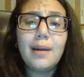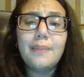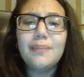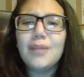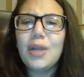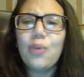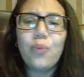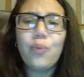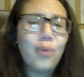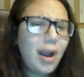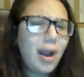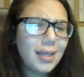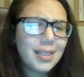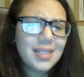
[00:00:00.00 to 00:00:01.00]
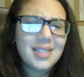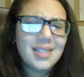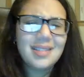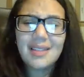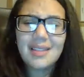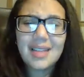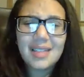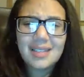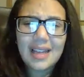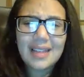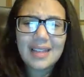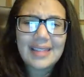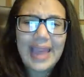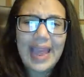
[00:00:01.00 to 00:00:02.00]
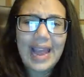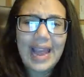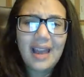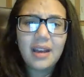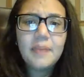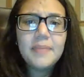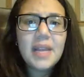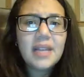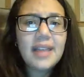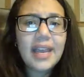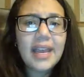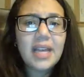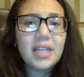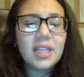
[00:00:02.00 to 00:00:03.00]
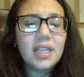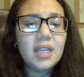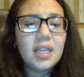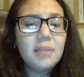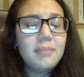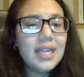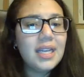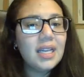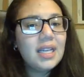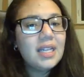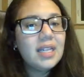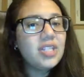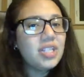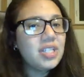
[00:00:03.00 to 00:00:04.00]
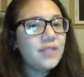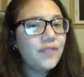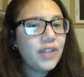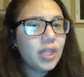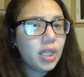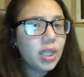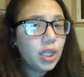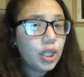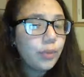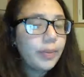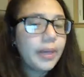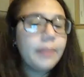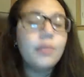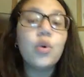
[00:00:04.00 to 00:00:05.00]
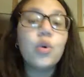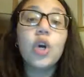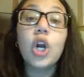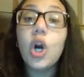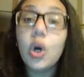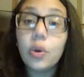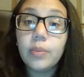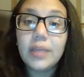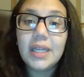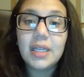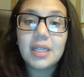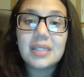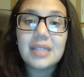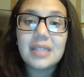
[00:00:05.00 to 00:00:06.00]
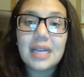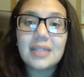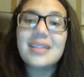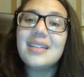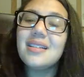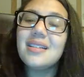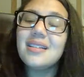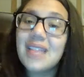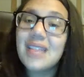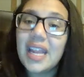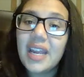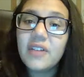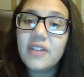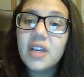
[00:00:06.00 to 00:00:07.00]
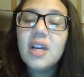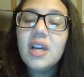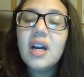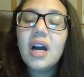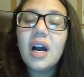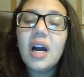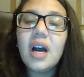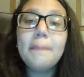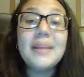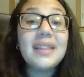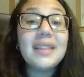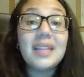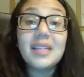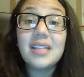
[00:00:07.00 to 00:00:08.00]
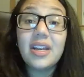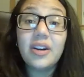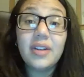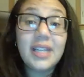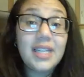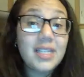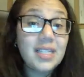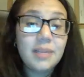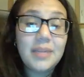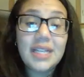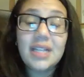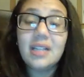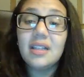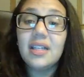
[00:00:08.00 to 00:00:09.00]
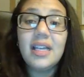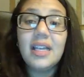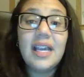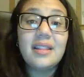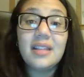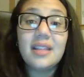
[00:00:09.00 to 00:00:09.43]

rugs, things like that can make a kid just feel a little bit more homey in a sense and safe. But things that are easy to be clean and things